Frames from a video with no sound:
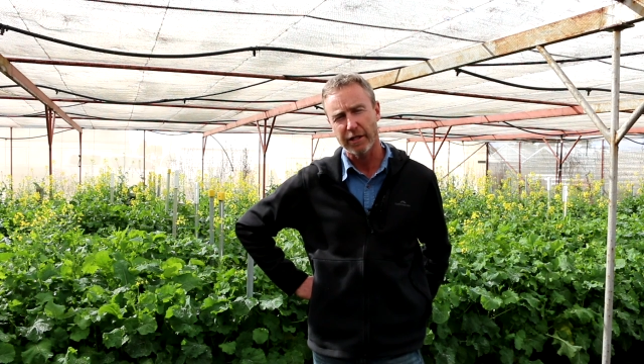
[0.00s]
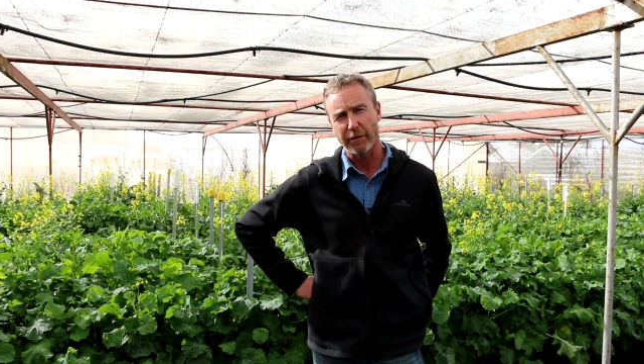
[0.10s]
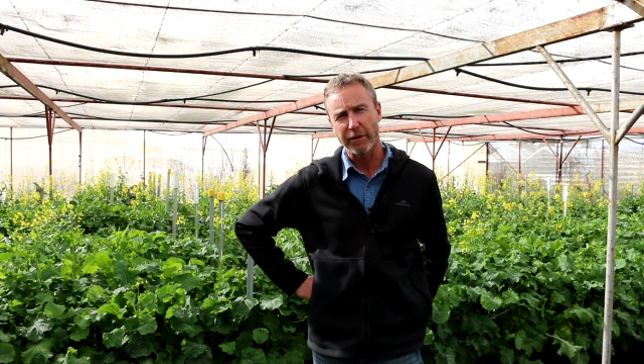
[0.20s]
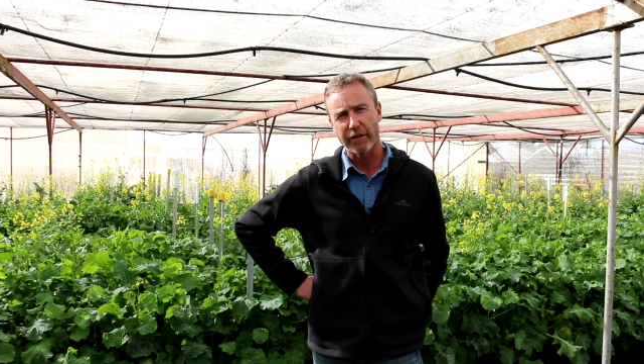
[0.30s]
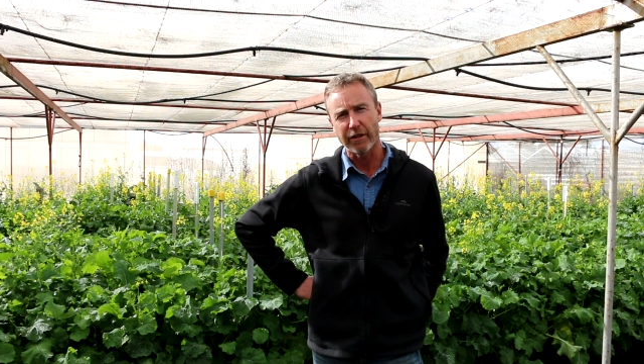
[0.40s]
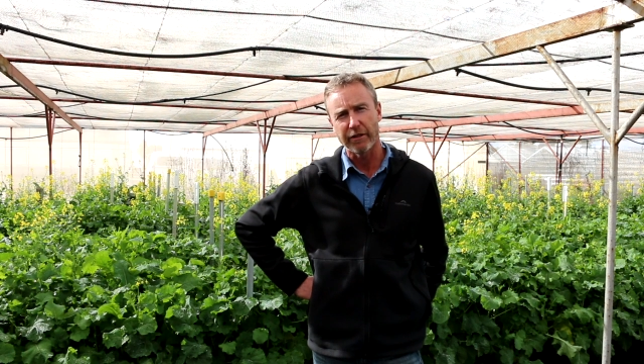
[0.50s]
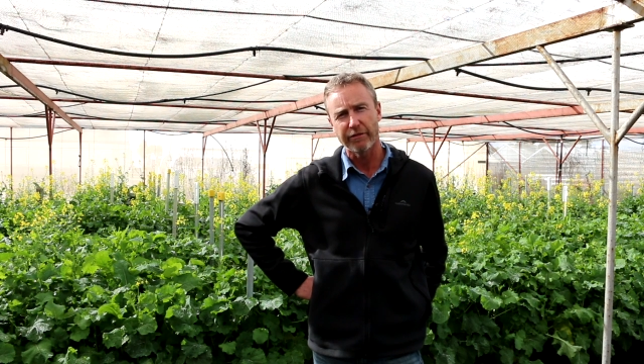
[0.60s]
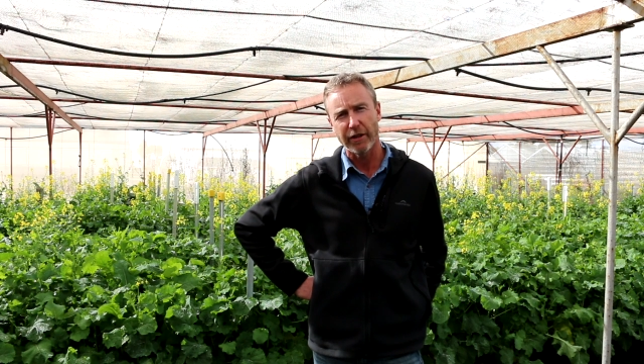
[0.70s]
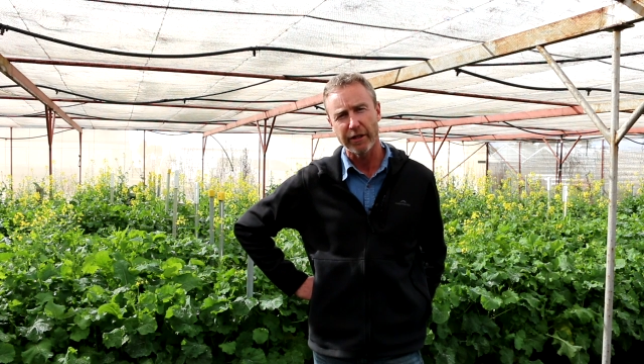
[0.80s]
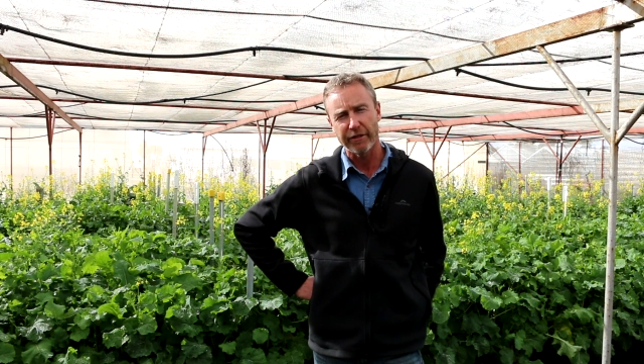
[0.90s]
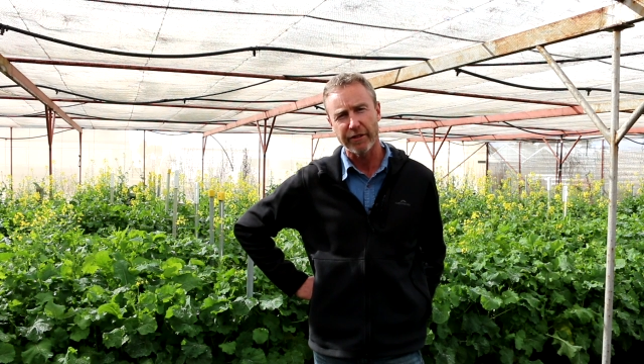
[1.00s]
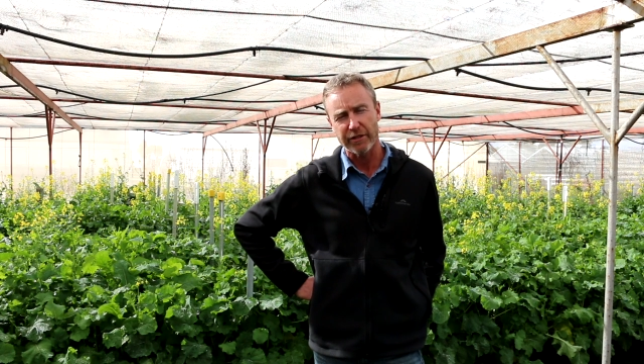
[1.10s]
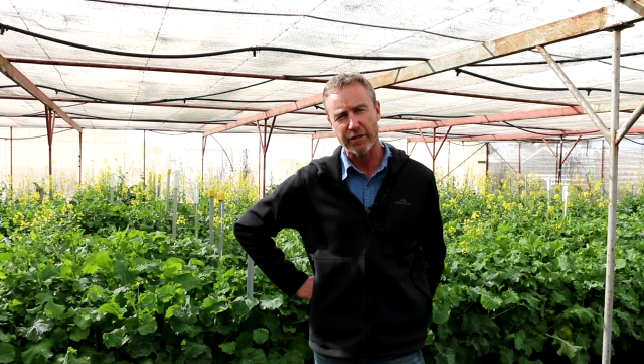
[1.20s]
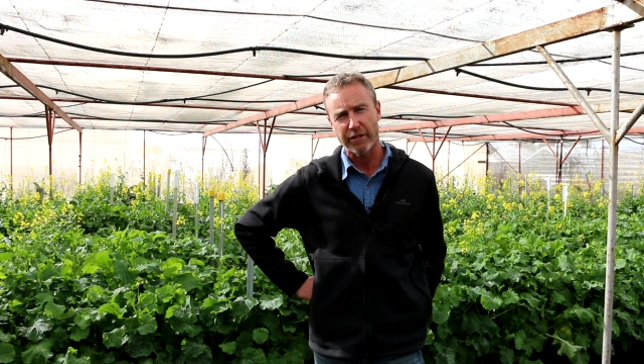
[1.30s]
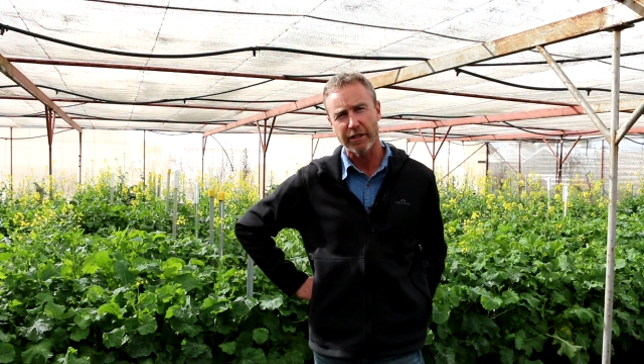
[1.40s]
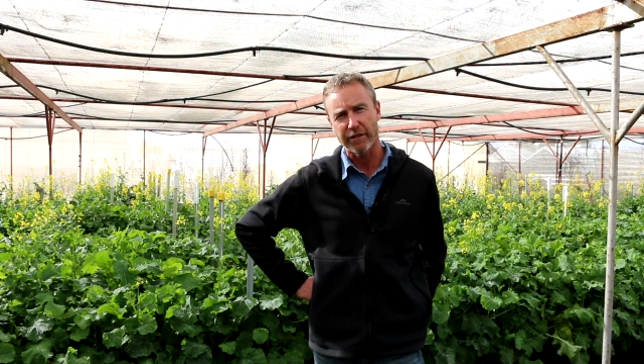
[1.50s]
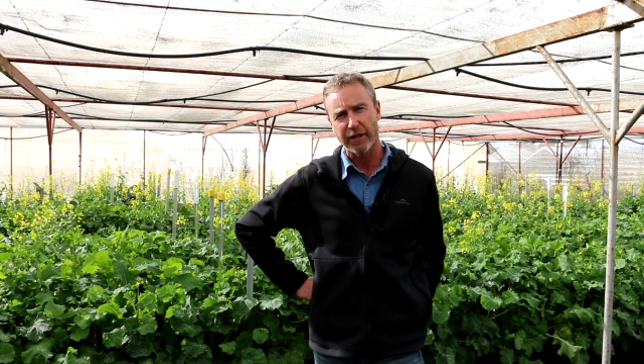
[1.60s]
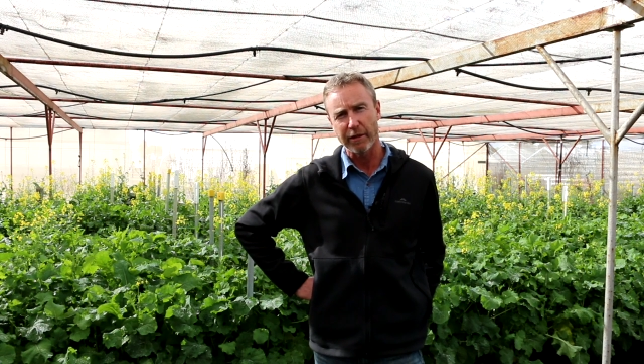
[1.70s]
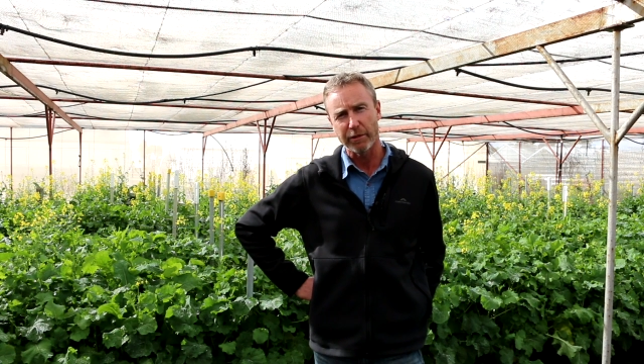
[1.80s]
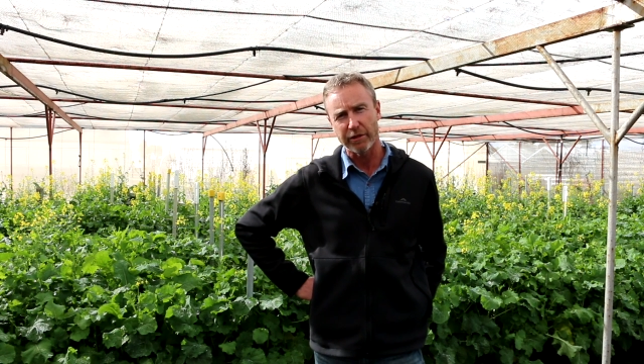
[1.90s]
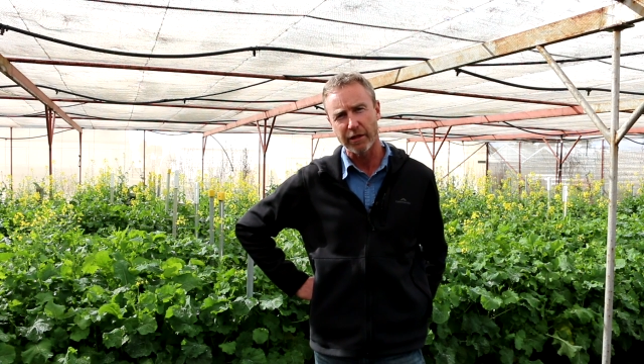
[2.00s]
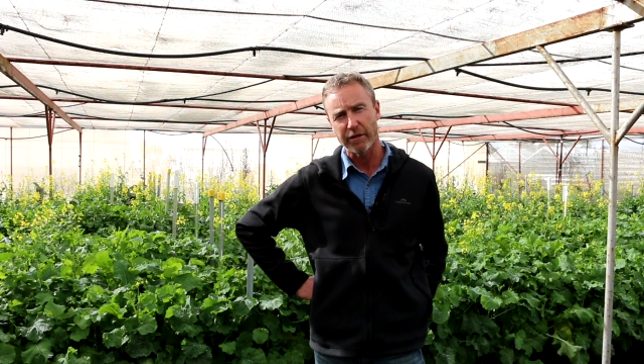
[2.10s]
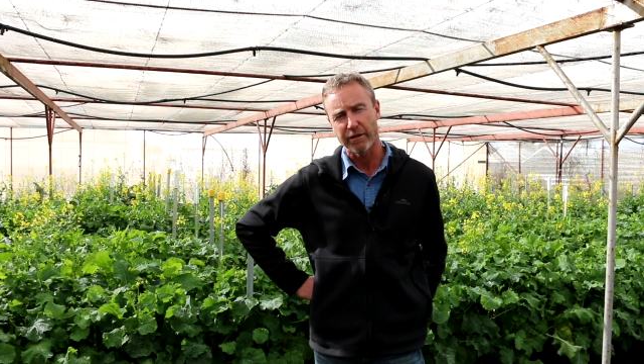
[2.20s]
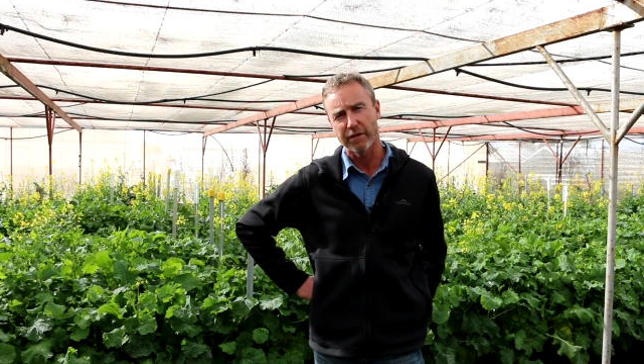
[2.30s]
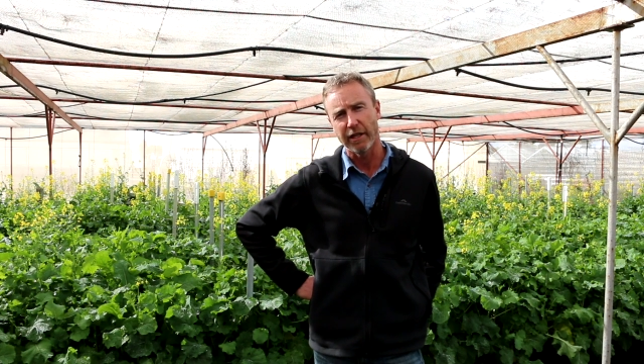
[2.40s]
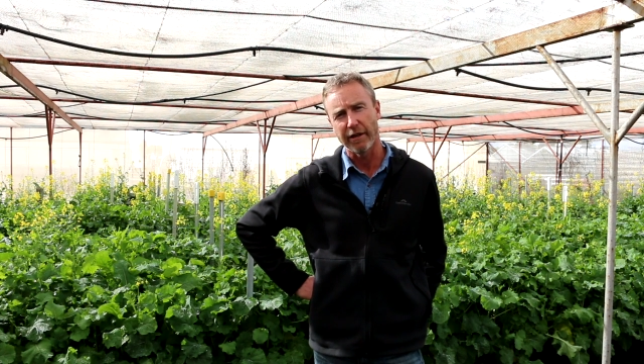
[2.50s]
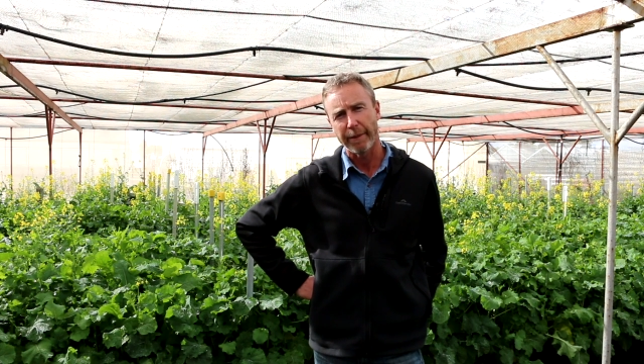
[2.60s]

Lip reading: and we've got foliar fungicides available to growers now.